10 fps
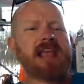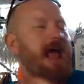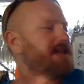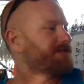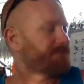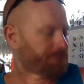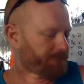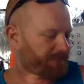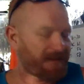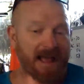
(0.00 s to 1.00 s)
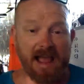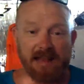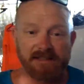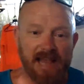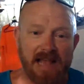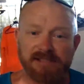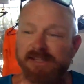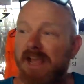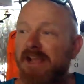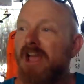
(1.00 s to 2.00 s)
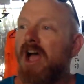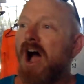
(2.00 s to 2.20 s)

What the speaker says: Yeah, it's fantastic.